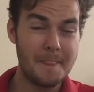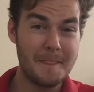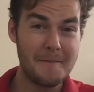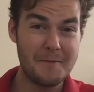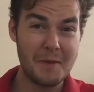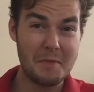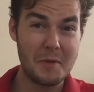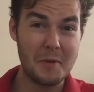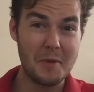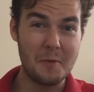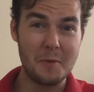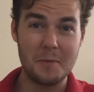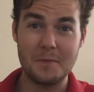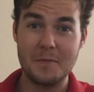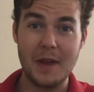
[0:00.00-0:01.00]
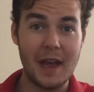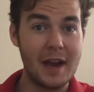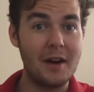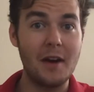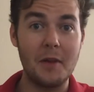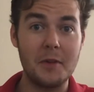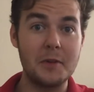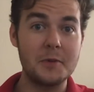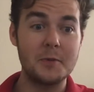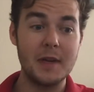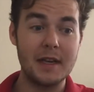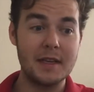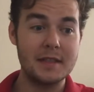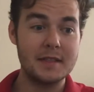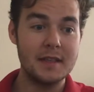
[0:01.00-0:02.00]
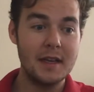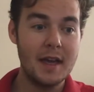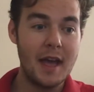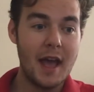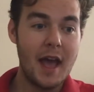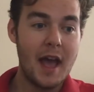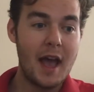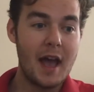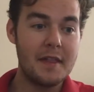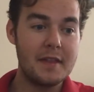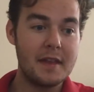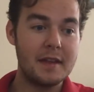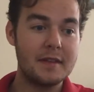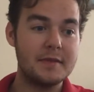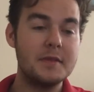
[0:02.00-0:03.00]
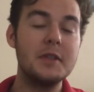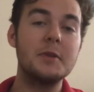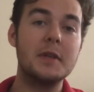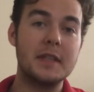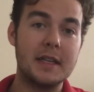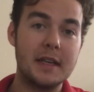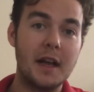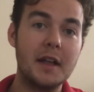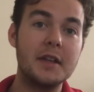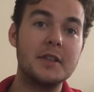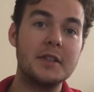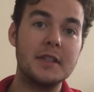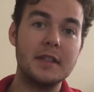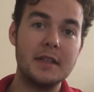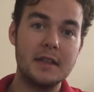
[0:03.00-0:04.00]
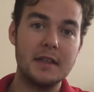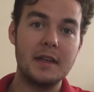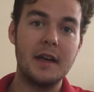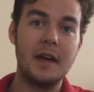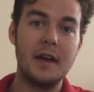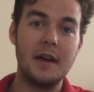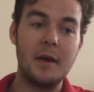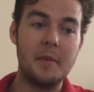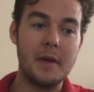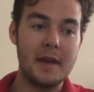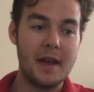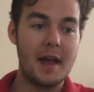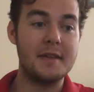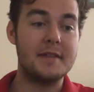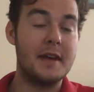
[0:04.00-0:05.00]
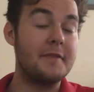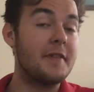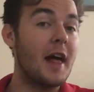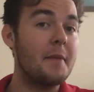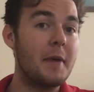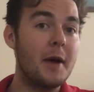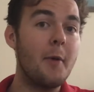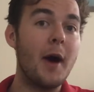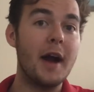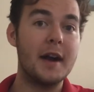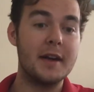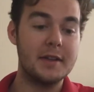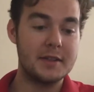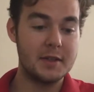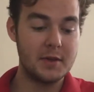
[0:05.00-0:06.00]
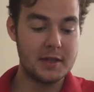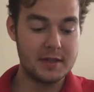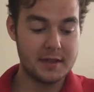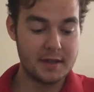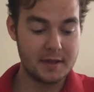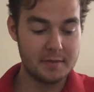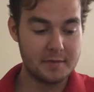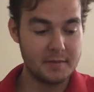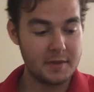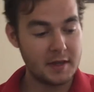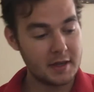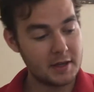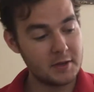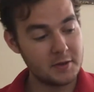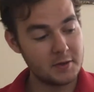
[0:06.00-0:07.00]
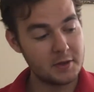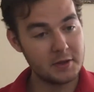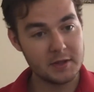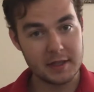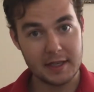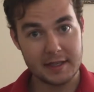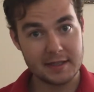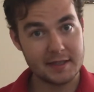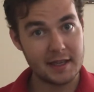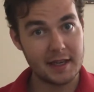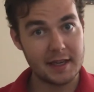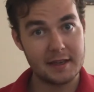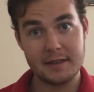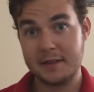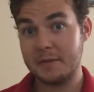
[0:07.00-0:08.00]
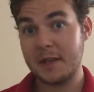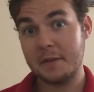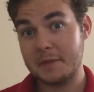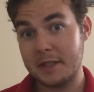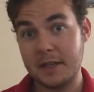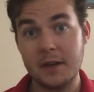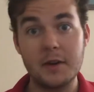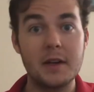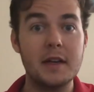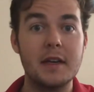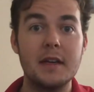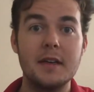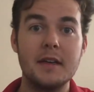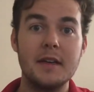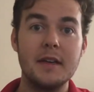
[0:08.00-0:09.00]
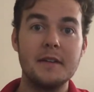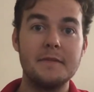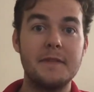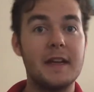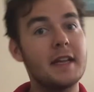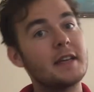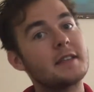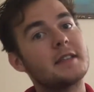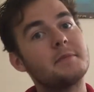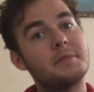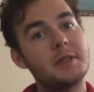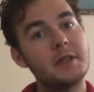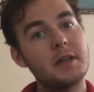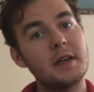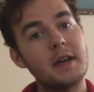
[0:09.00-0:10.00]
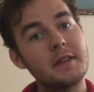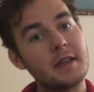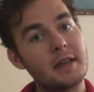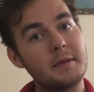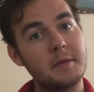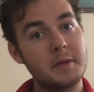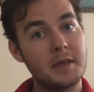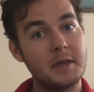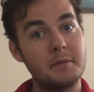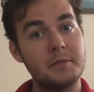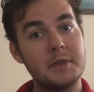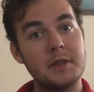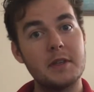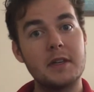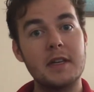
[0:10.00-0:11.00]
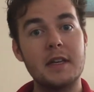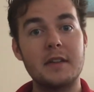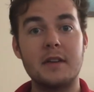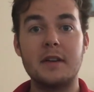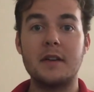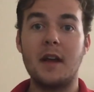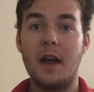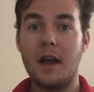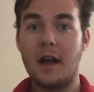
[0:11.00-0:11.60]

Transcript: from the air on those wings. And then newer technology has the fly-by-wire, so it's usually a stick, sometimes a yoke, feeding a computer, and the computer either